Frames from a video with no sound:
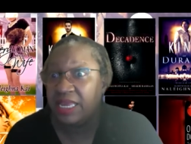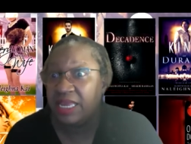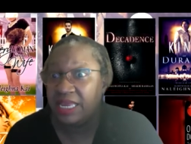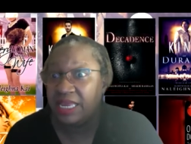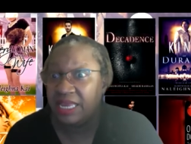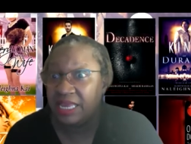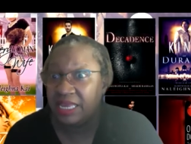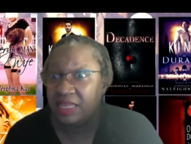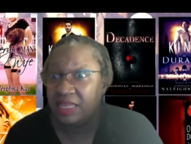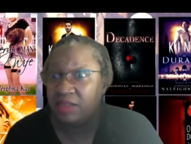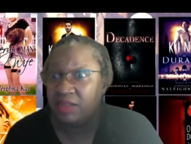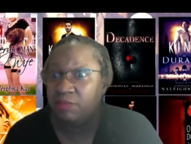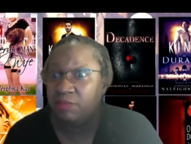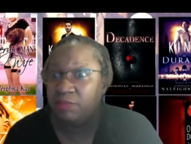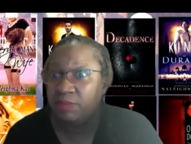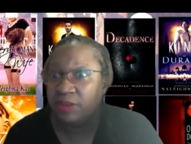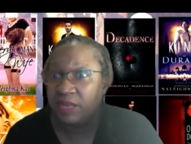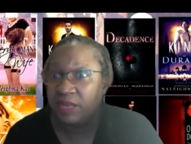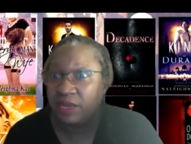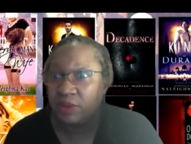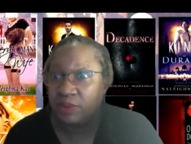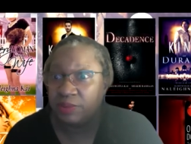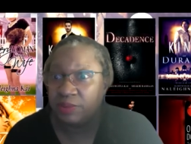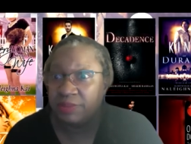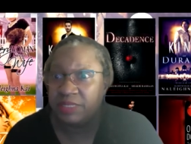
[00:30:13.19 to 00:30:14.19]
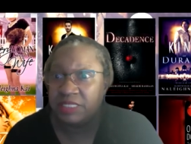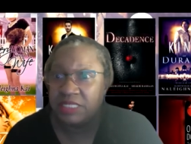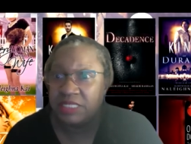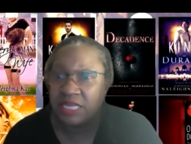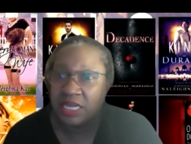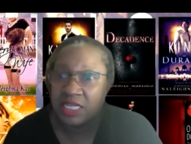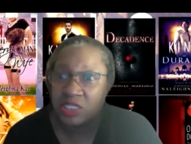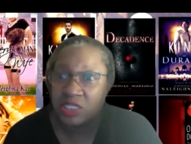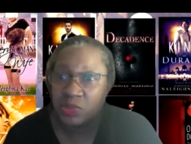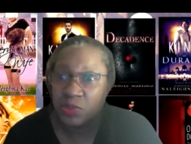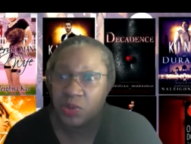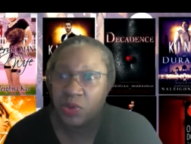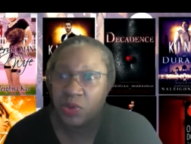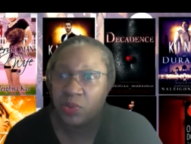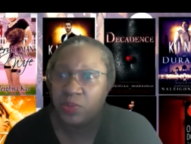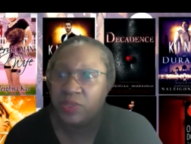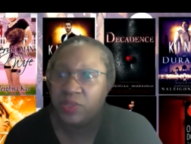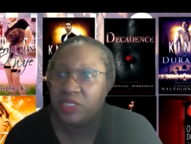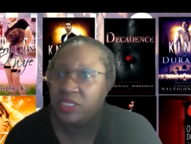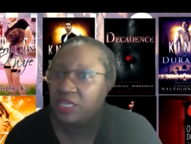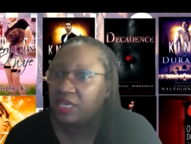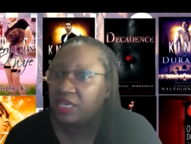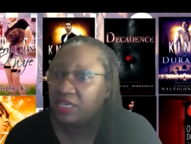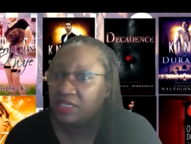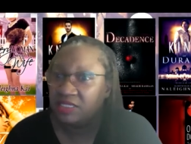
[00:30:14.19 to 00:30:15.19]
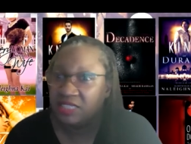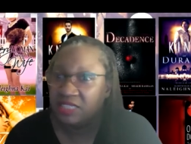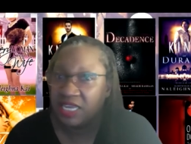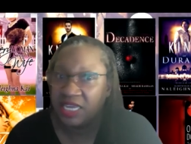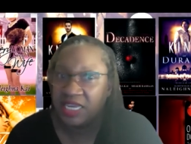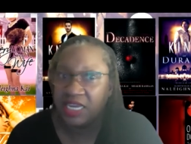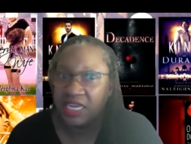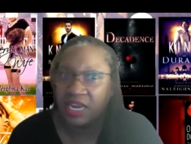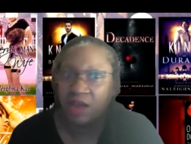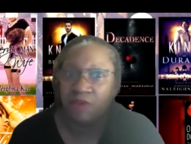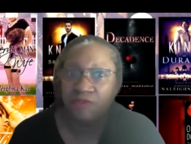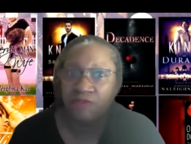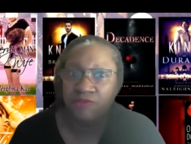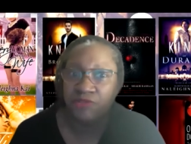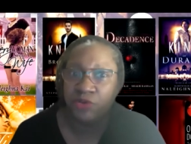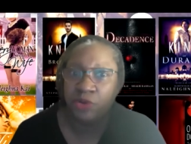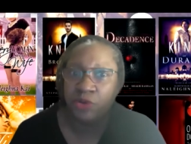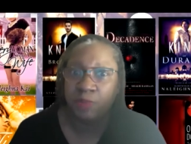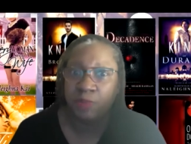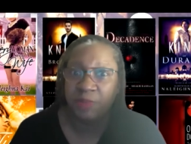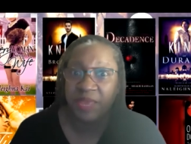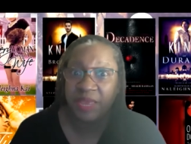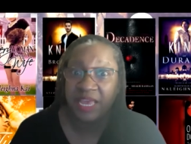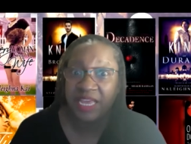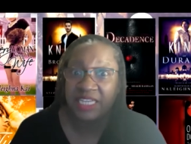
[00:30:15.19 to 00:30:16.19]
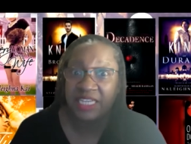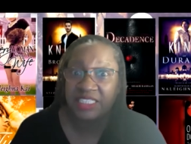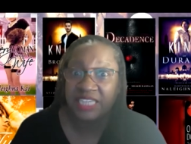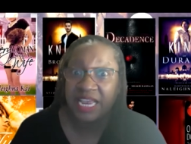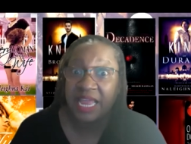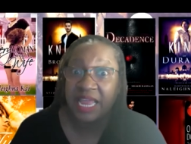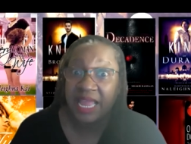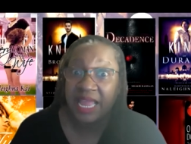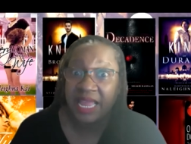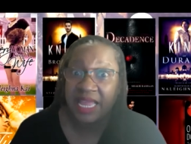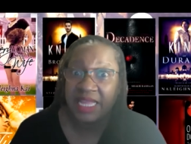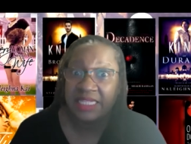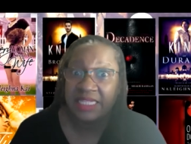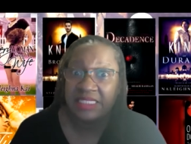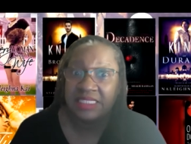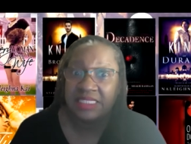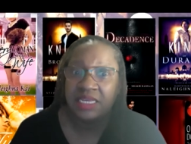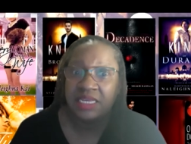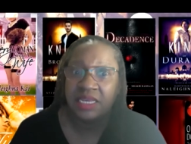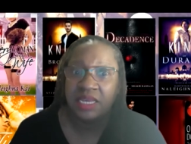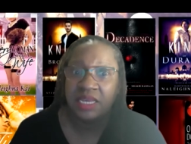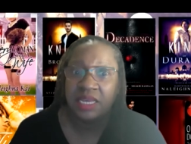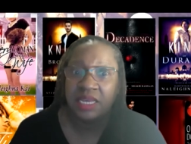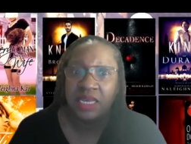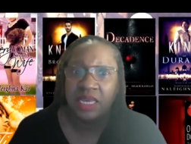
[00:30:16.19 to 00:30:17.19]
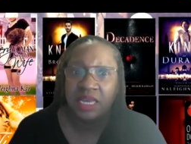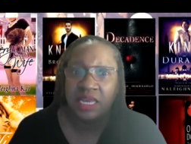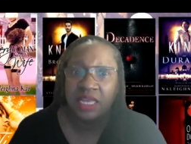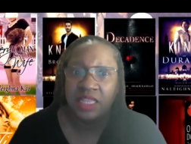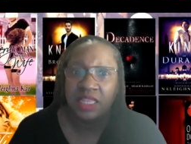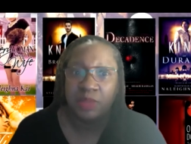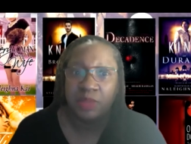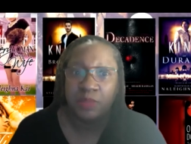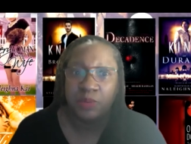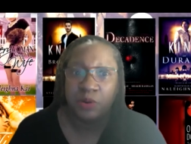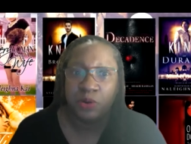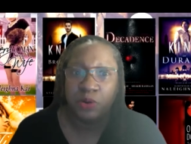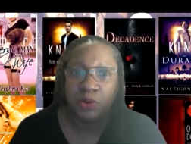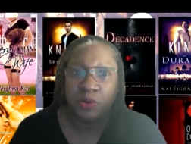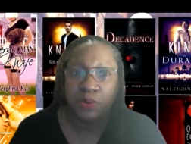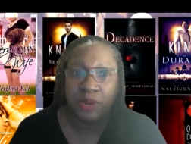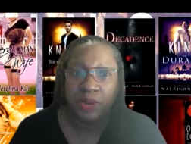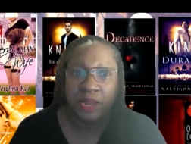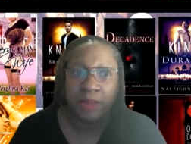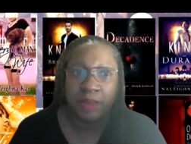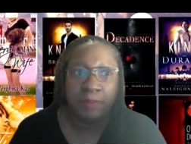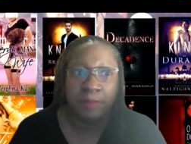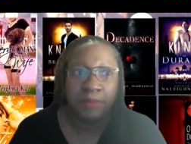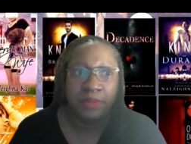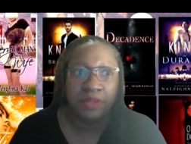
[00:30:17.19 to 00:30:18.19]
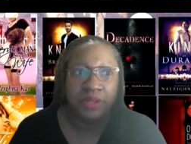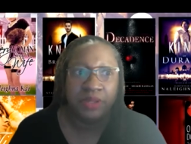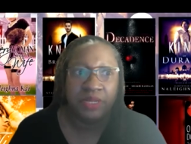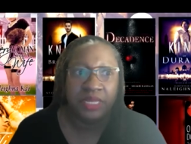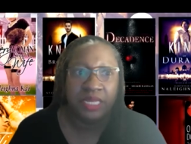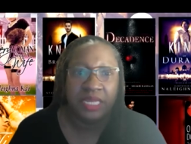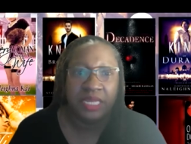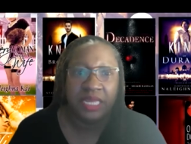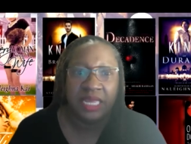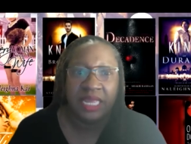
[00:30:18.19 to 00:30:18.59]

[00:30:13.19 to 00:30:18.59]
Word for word: in black women's expo we had taken out full page ads in the program book